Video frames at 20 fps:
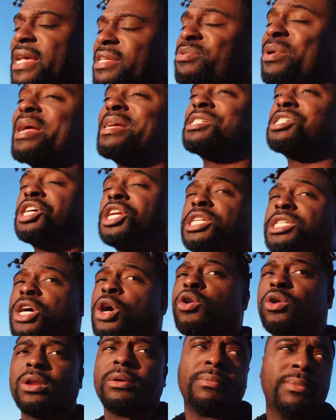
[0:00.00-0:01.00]
That's what I should have
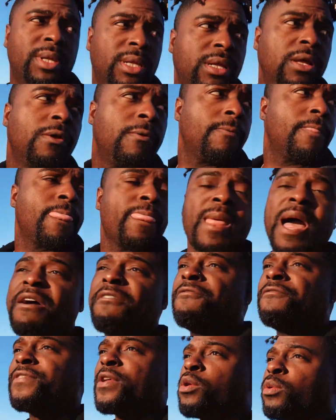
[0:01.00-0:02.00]
told them.
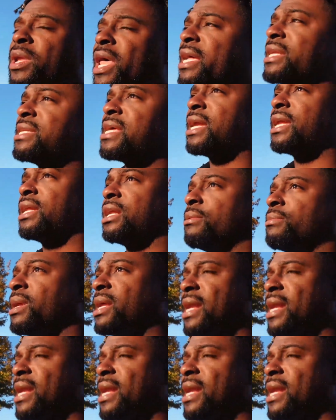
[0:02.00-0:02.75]
I felt like telling them